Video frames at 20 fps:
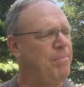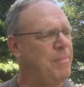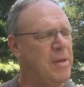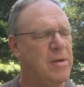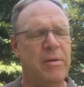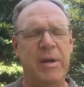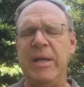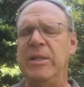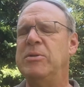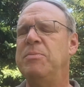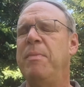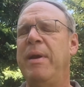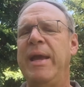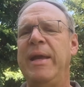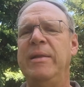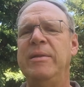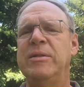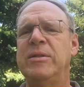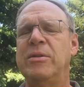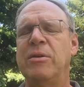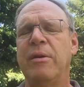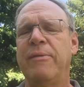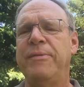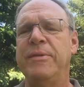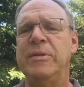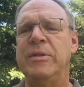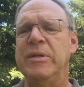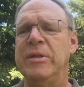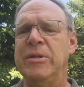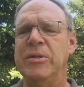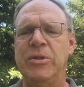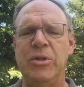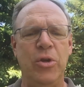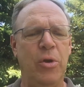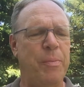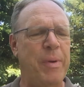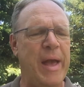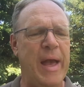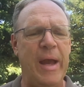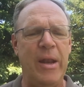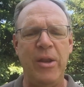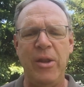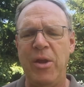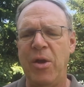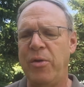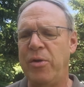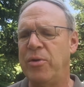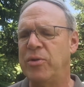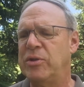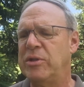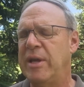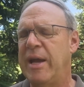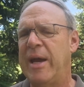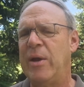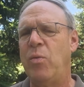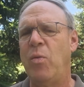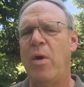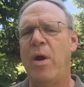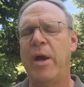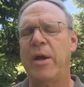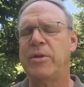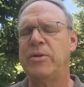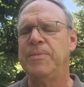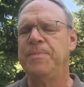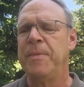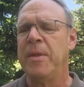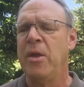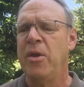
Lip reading: cleans main surfaces, your patio, your sidewalks,